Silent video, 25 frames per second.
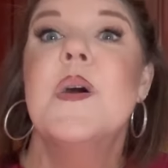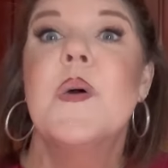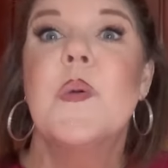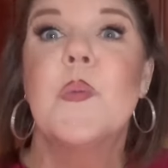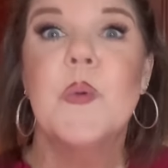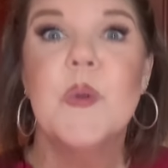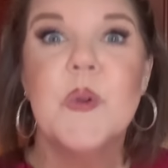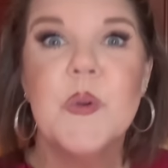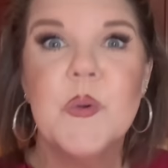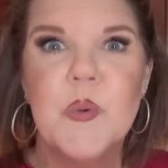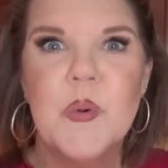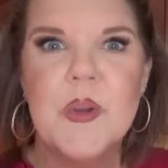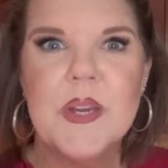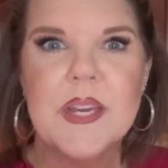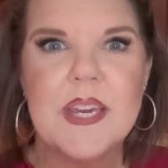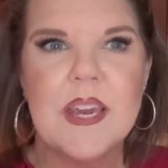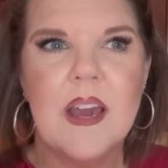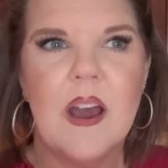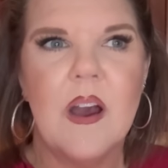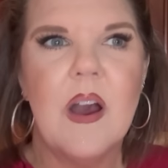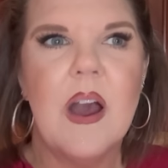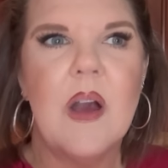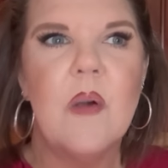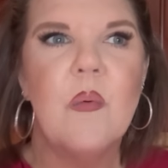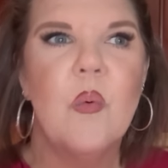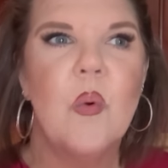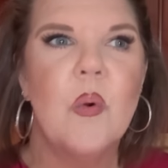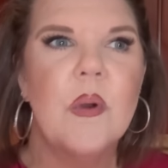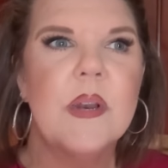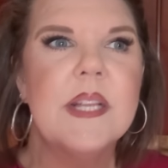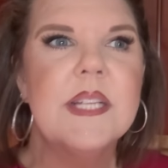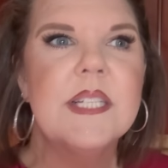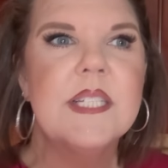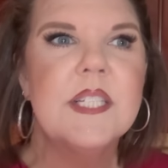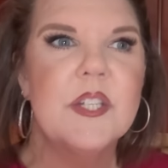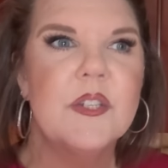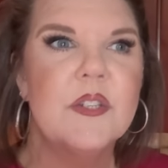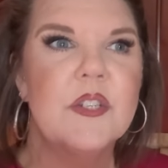Real quick, y'all, I
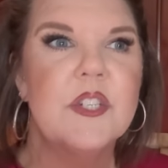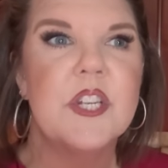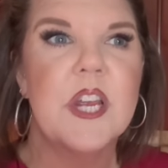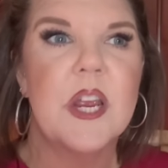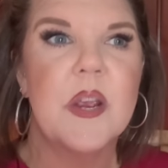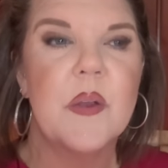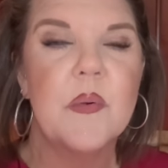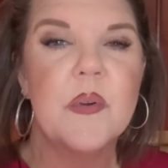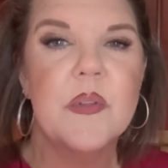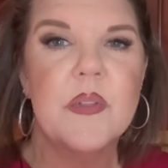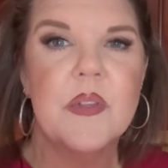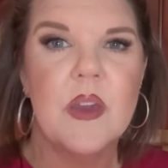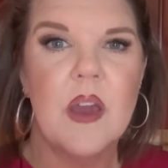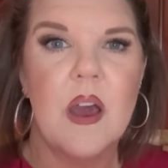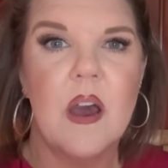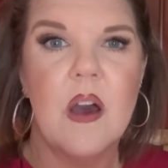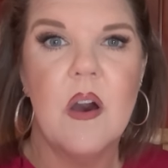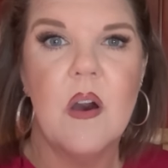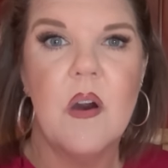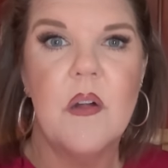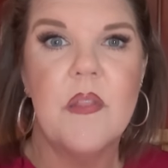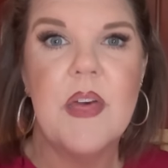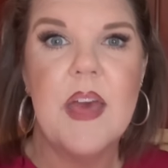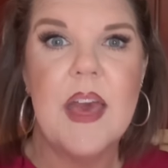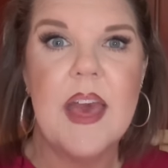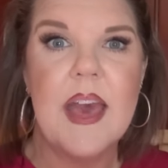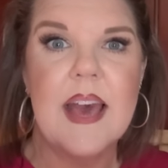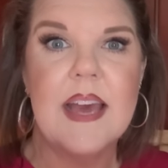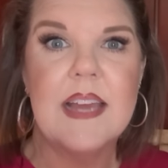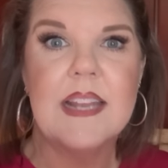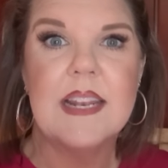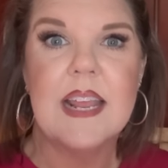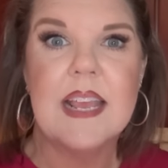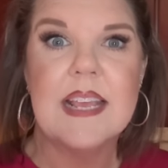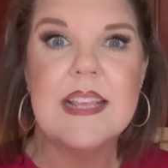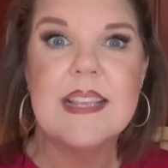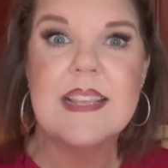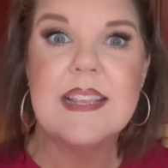wanted to share with y'all
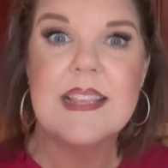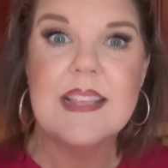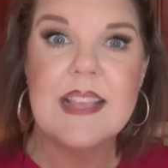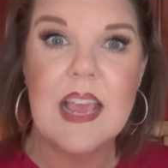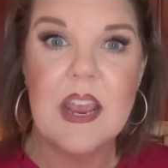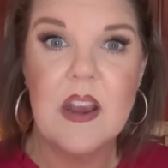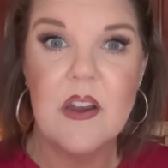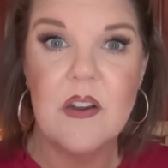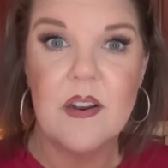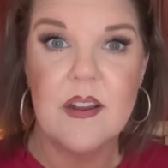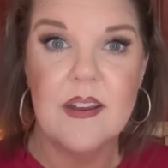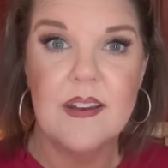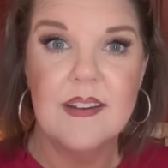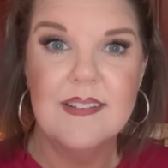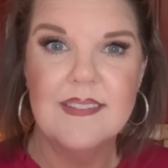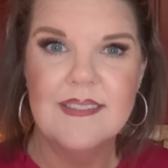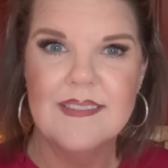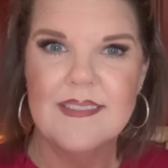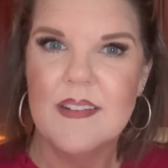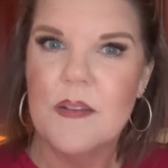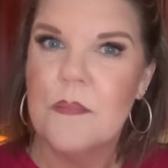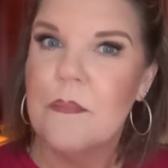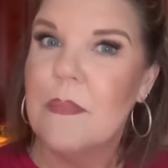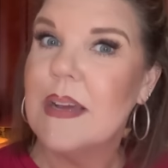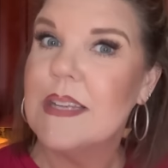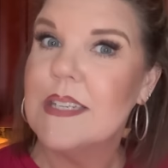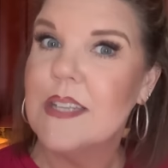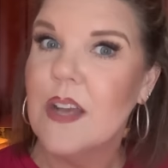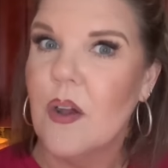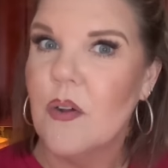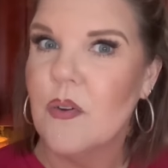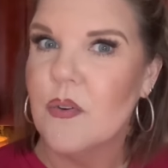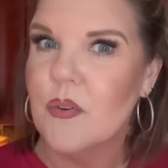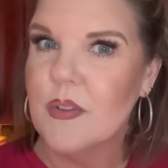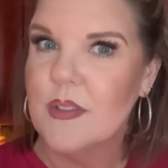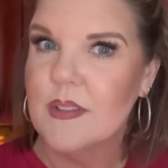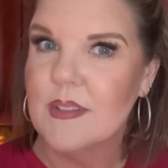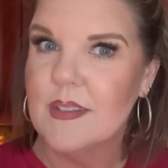that Sara, my
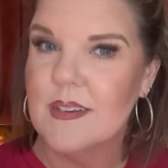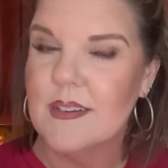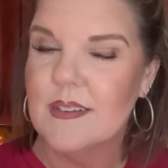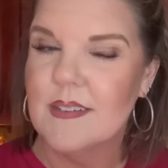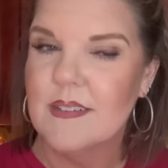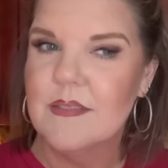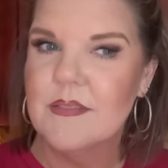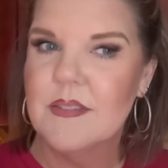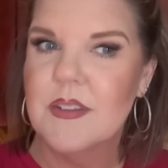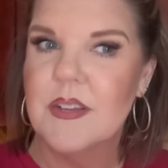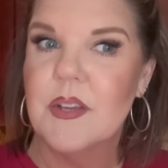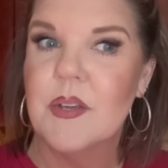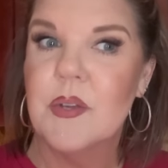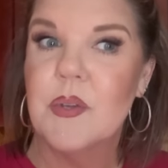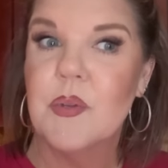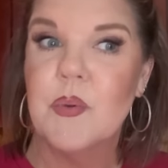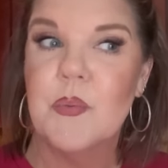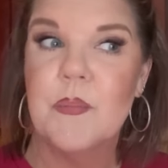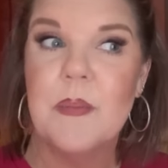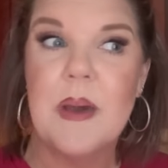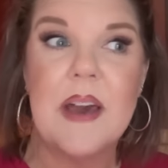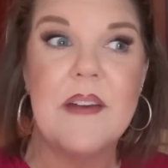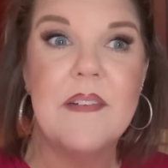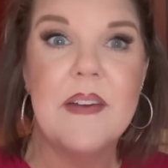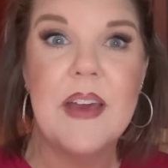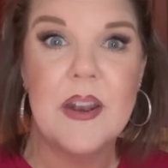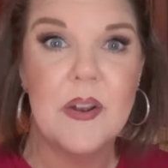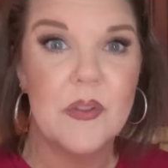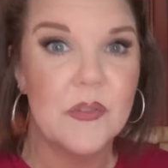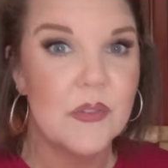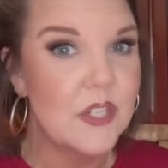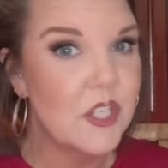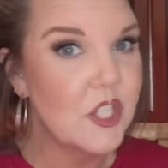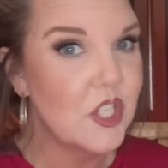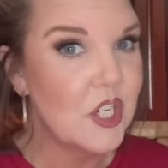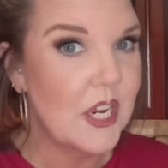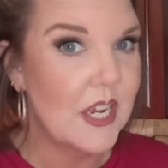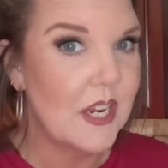daughter in love, whom I've had on
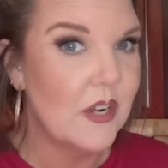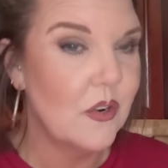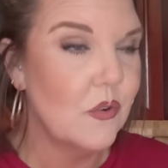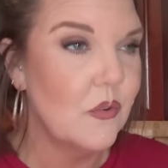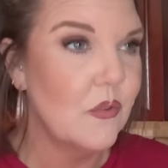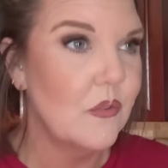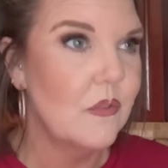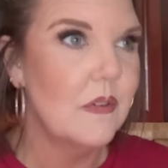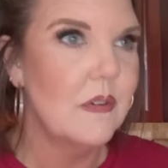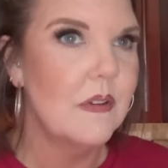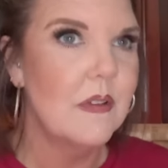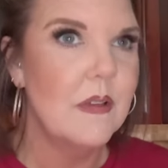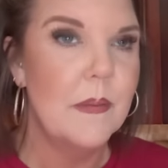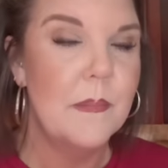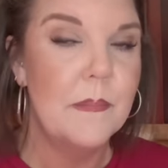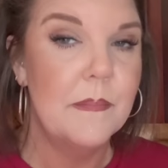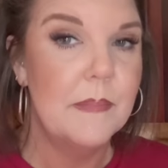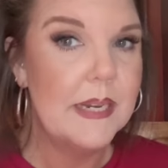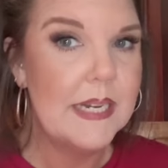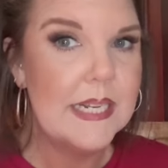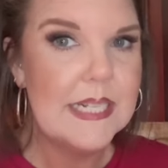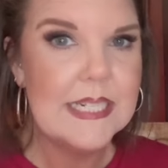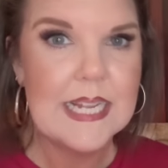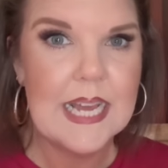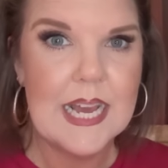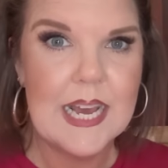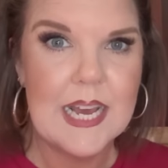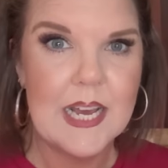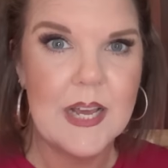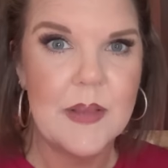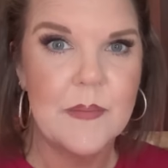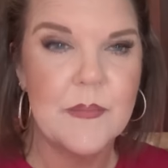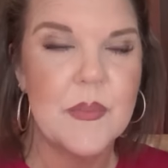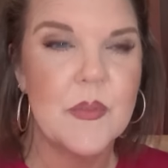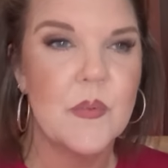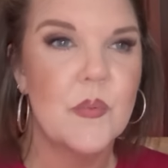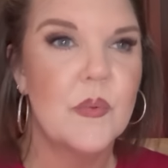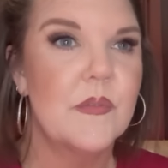this channel many
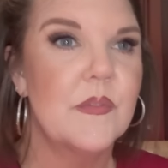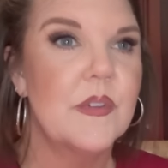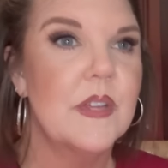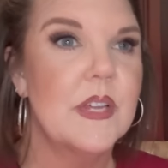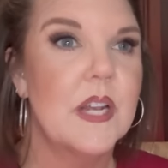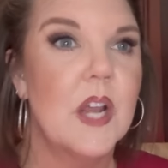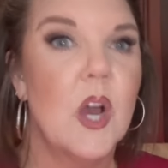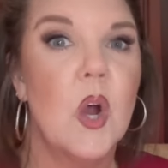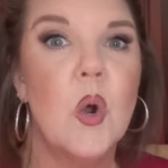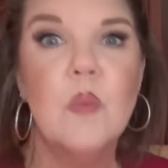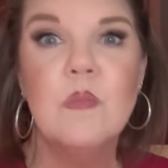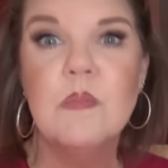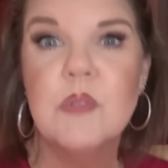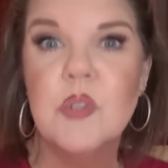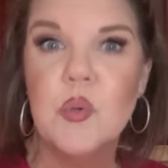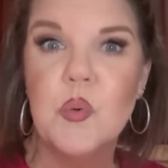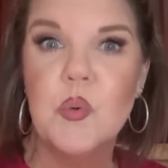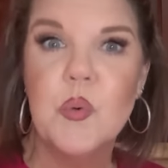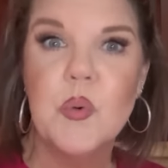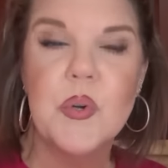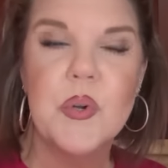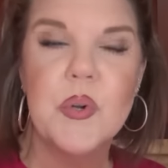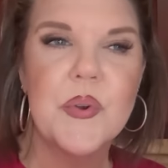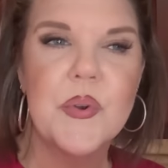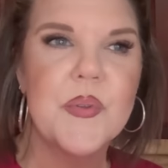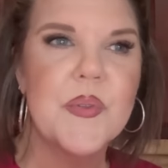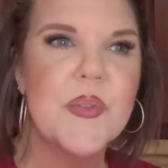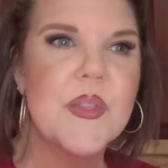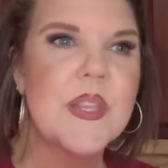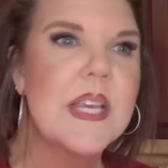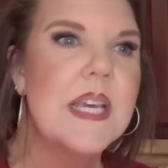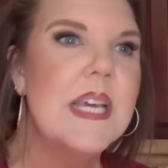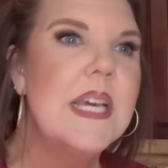times. We've done home tours